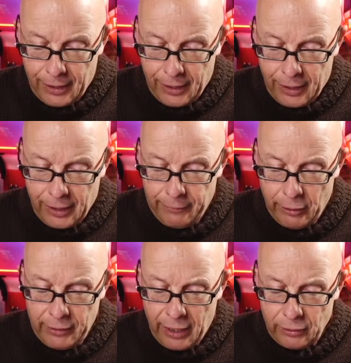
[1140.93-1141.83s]
have no
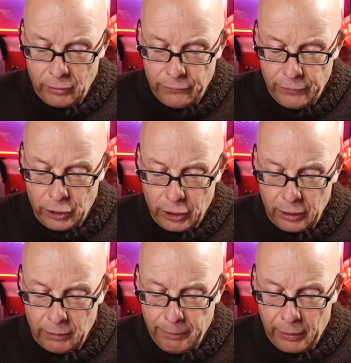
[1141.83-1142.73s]
doubt good fishing
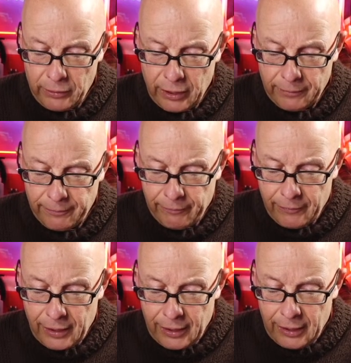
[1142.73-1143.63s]
and boating
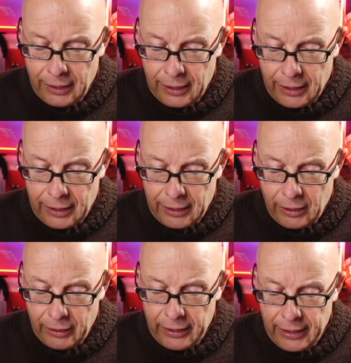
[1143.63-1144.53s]

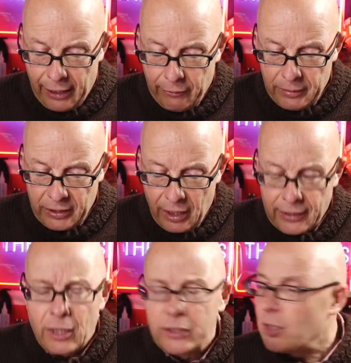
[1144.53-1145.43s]
in the Arran besides.
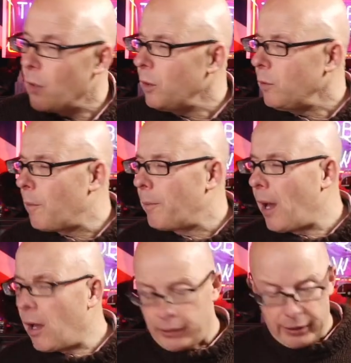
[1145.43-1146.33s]
So I wonder what
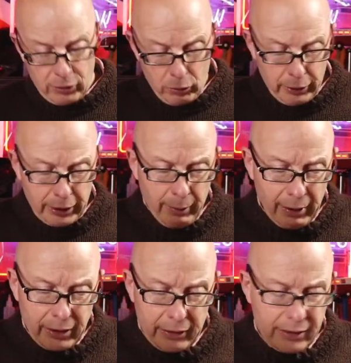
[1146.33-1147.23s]
park he's talking about on
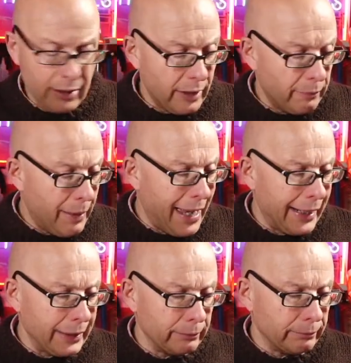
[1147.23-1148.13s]
the other side of
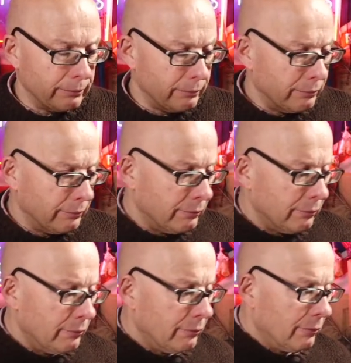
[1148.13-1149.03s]
Pallingham.
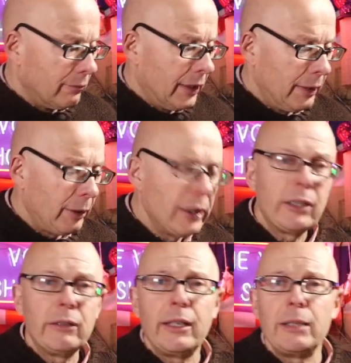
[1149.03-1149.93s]
Anybody
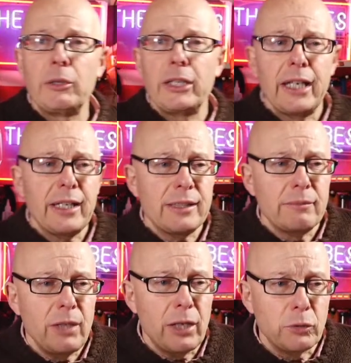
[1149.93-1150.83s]
know? Anybody guess?
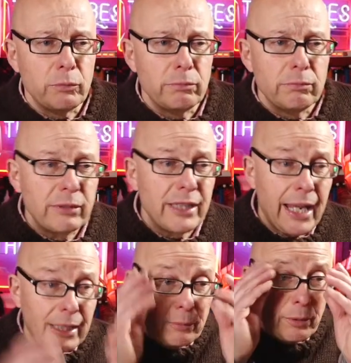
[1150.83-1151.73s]
Nigel
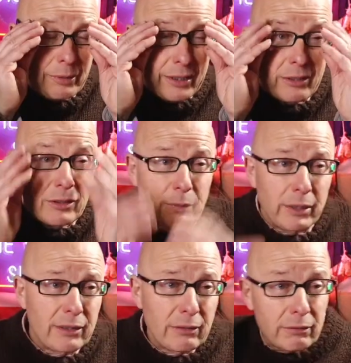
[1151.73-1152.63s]
Sadler probably knows, but
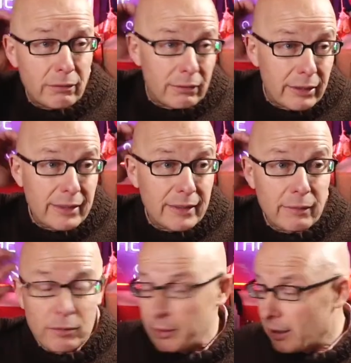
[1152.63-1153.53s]
he's not. Doesn't seem
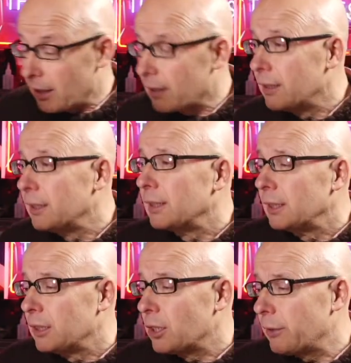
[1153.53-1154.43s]
to be there.
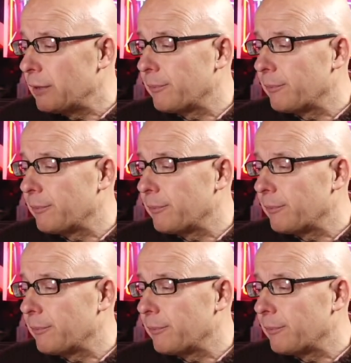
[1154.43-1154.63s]
Shall we?